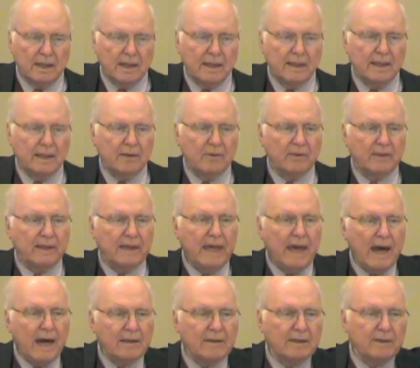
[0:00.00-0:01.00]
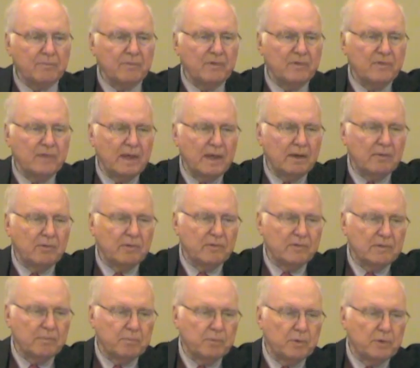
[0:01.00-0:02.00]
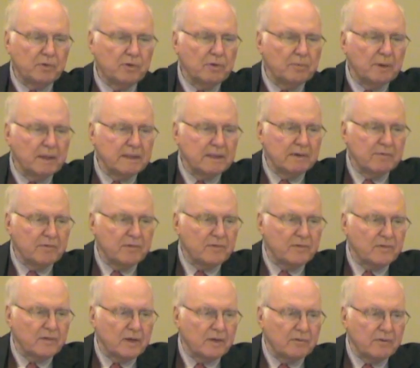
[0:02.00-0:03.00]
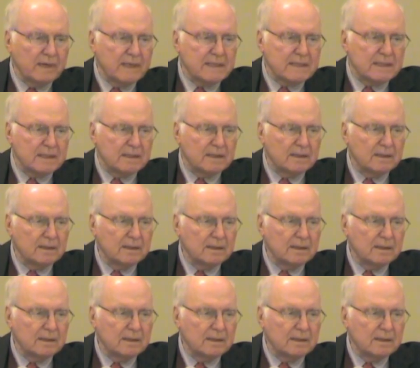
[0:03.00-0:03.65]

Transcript: and the Catholic mistake was to put too much emphasis on reason.